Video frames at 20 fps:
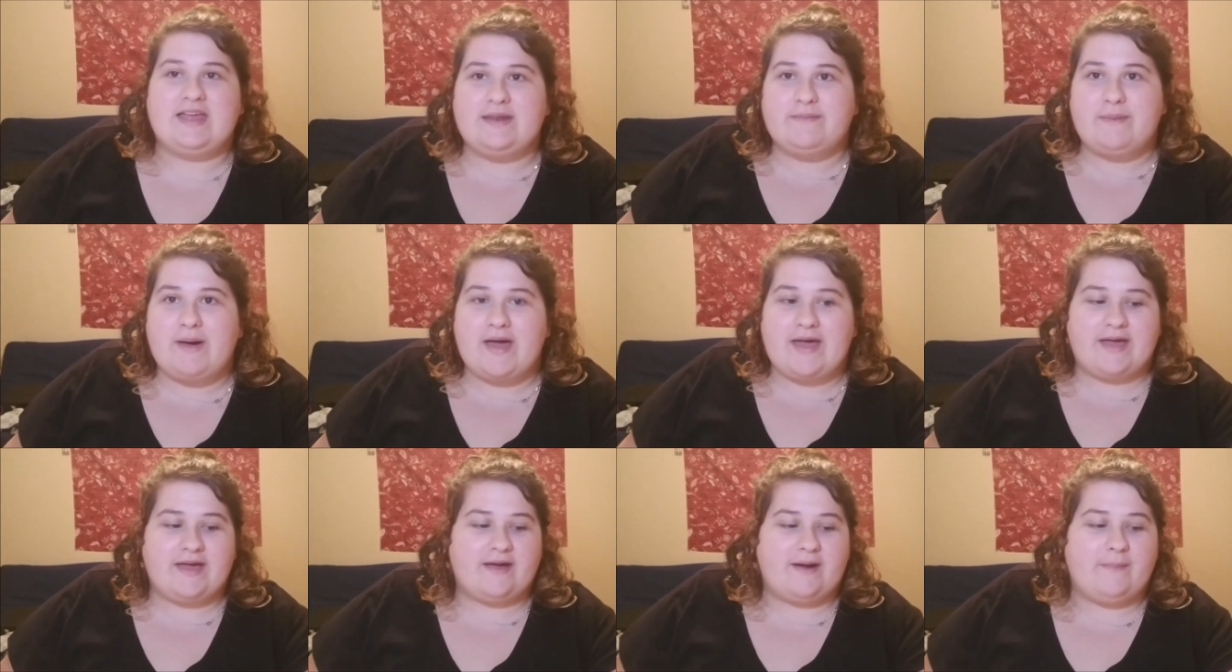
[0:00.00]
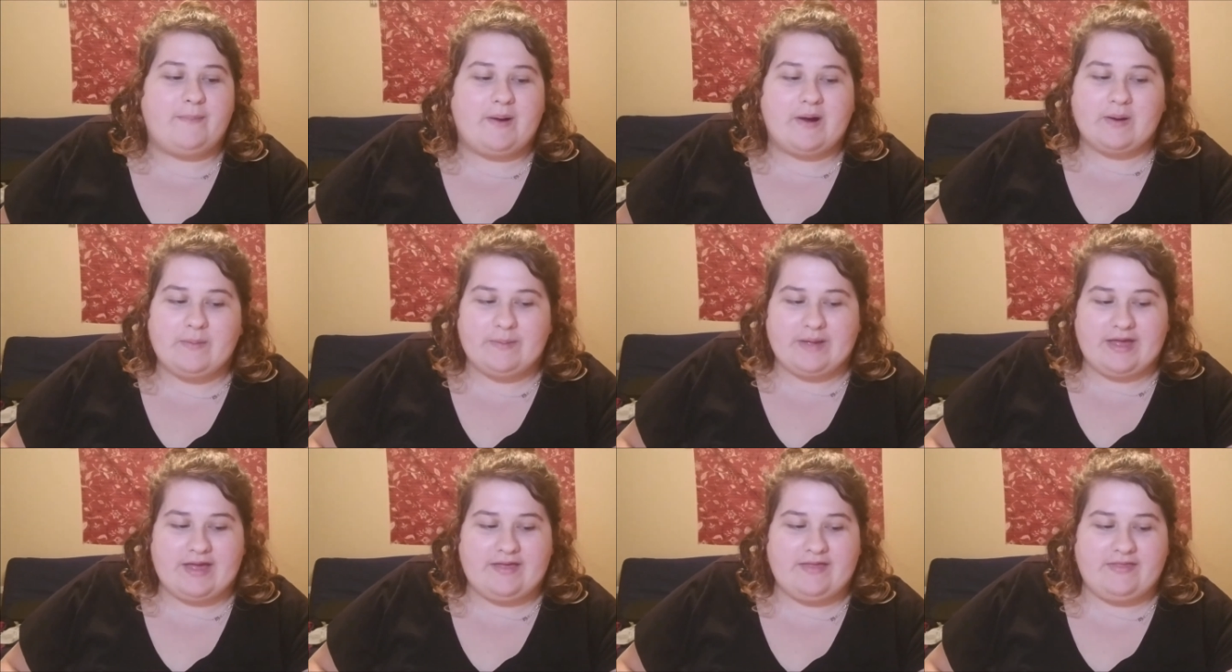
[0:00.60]
in my
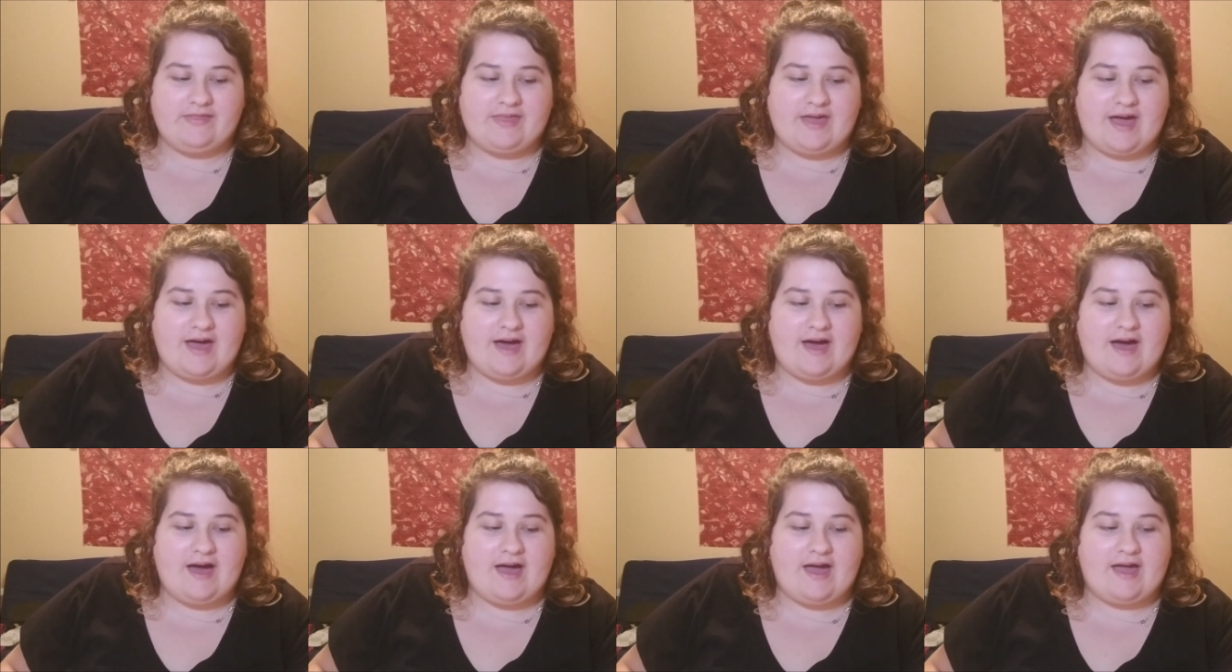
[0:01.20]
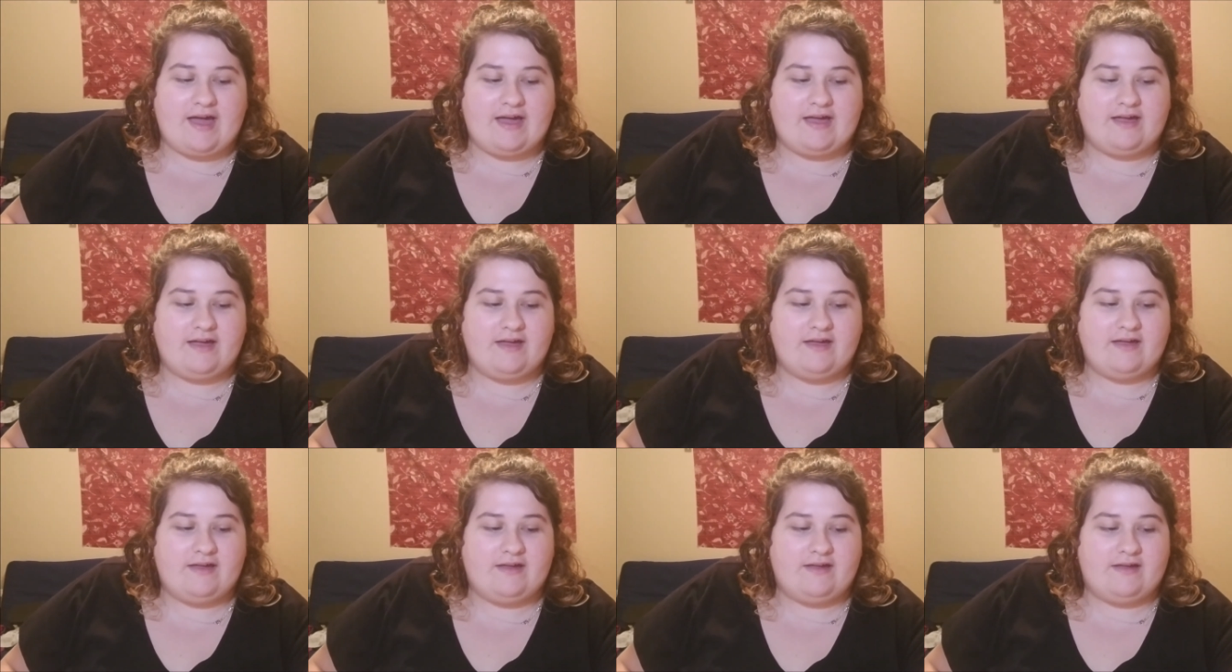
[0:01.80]
apartment that I
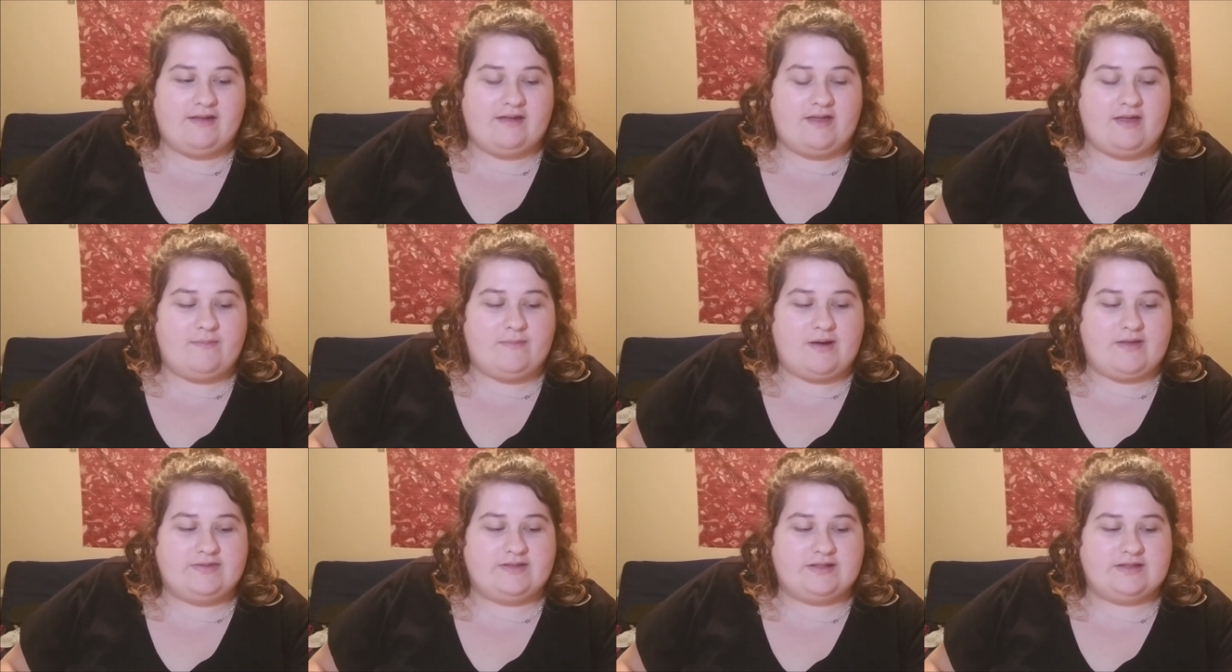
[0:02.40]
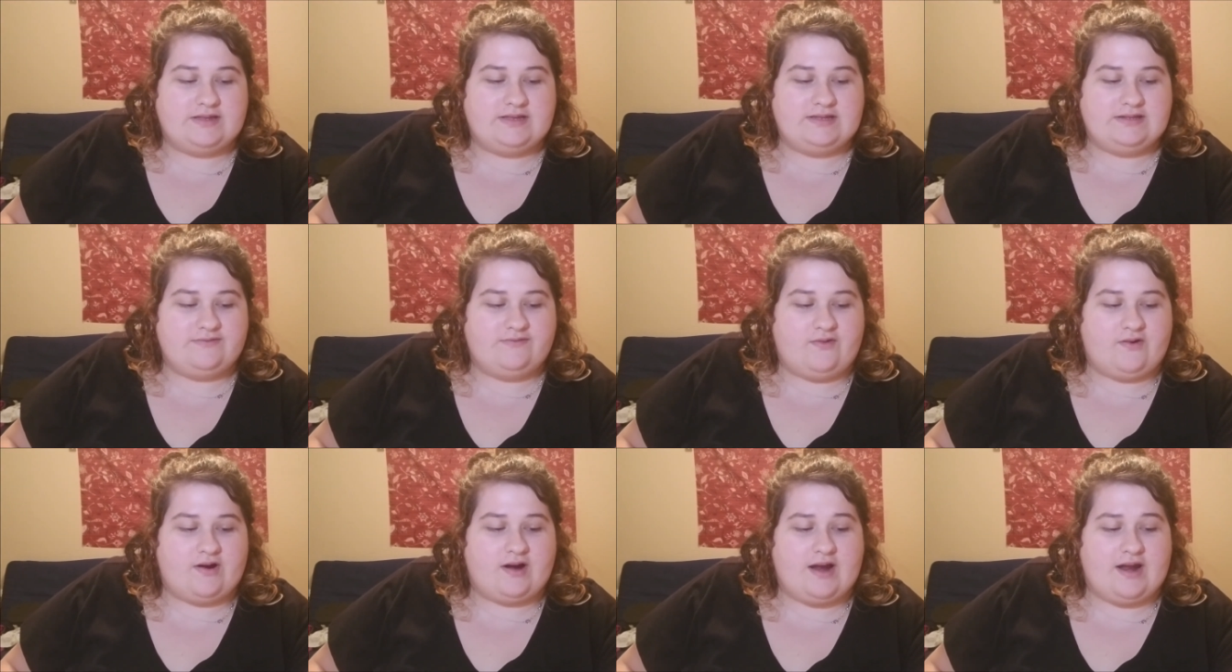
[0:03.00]
am on the lease
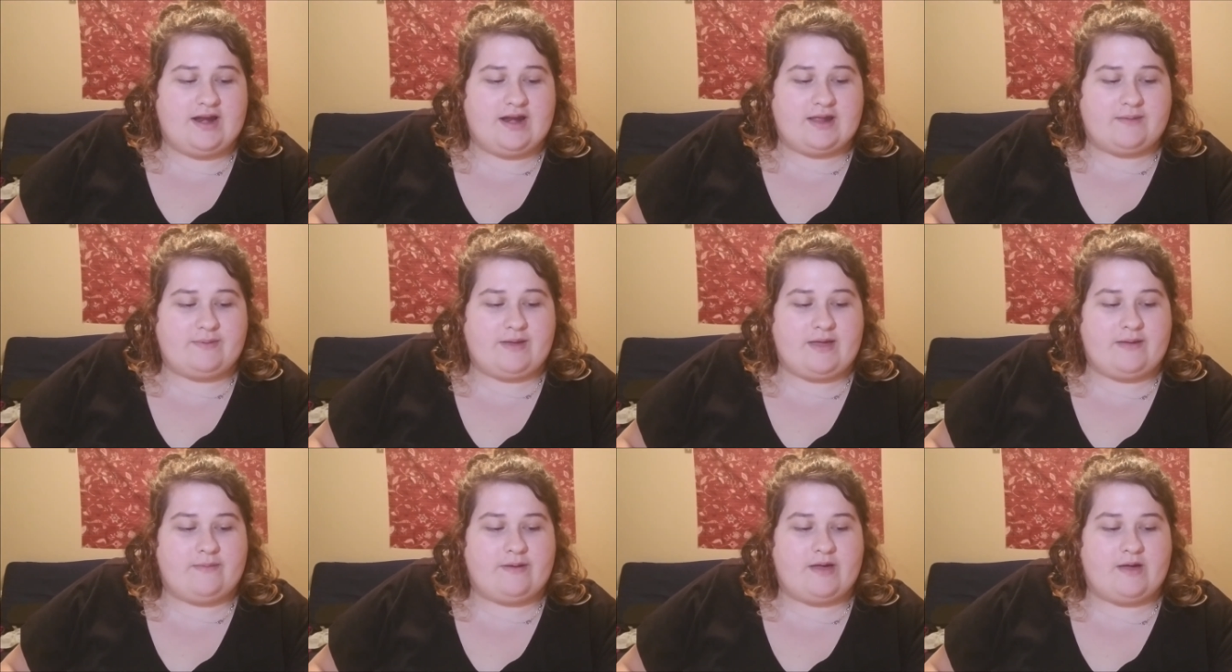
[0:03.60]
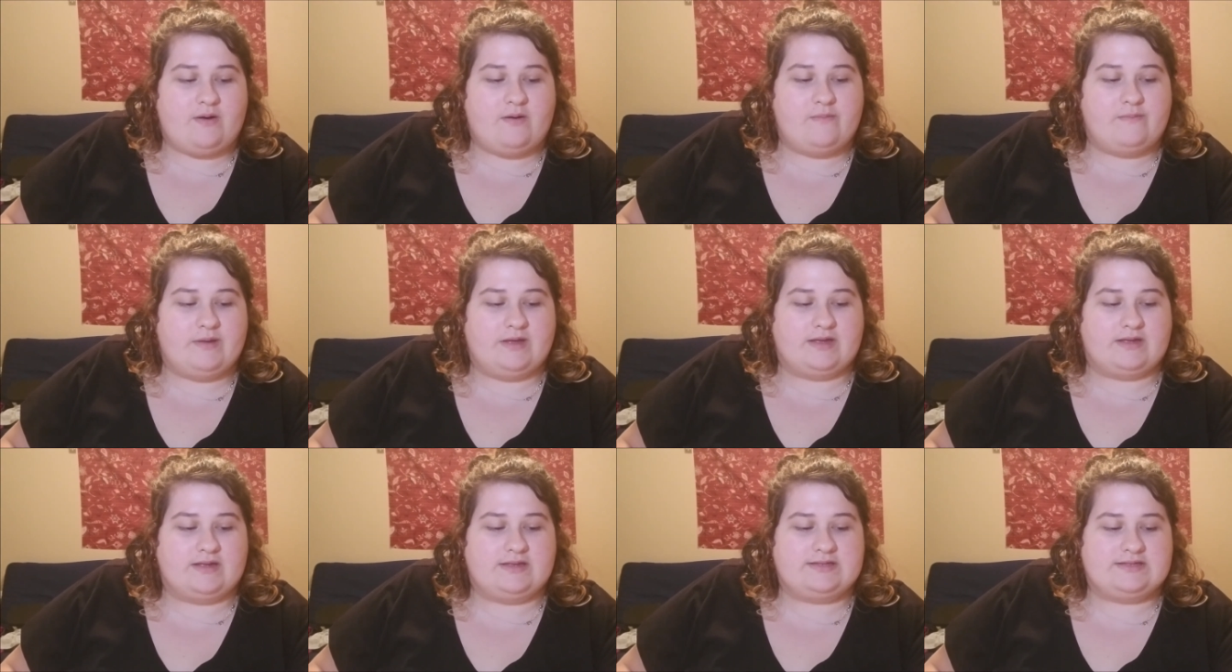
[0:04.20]
for and I pay my own
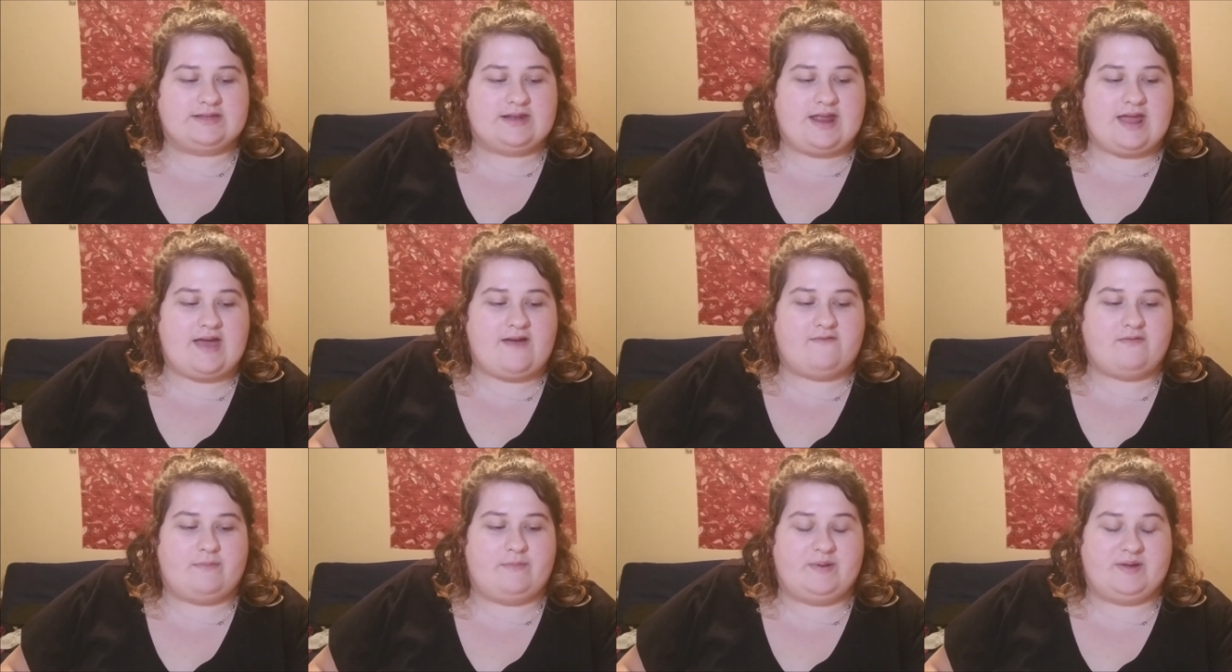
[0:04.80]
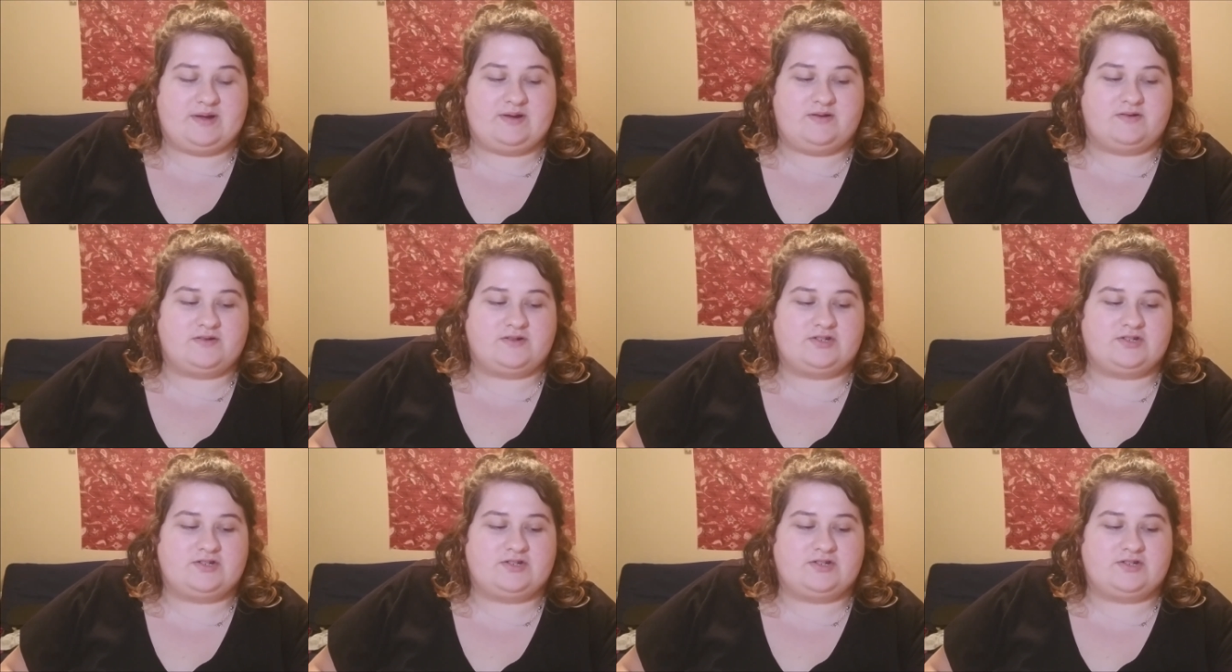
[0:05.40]
bills and I have a big girl